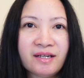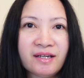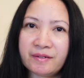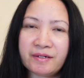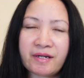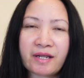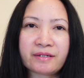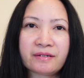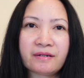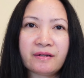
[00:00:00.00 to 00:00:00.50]

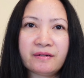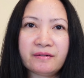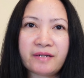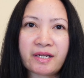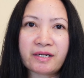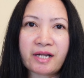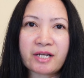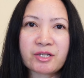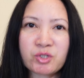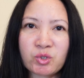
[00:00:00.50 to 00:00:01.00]
that
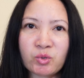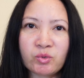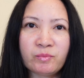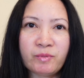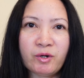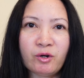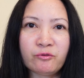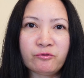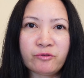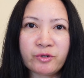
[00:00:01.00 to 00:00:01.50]
are
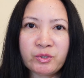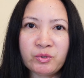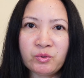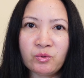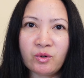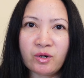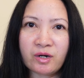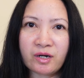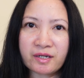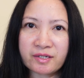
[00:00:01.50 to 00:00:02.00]
suitable for
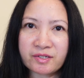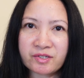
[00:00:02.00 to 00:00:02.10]
your